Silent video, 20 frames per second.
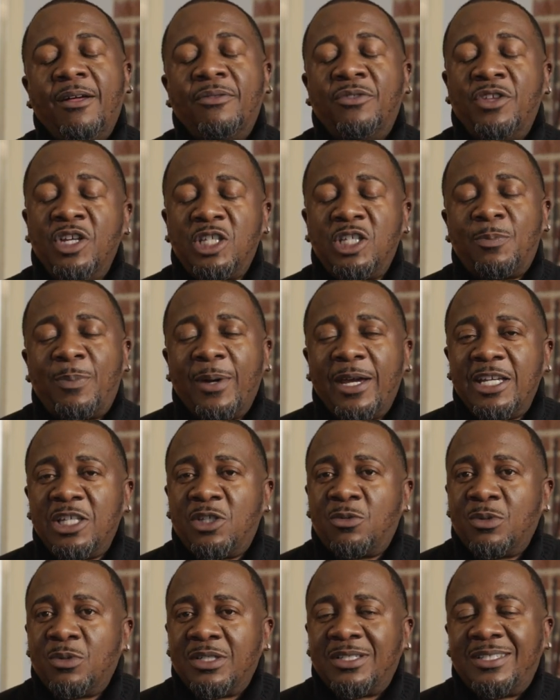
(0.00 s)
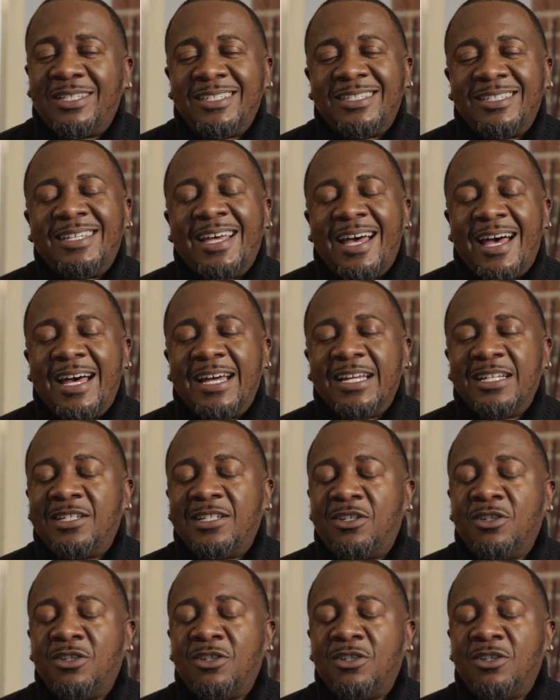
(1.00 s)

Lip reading: This space was designed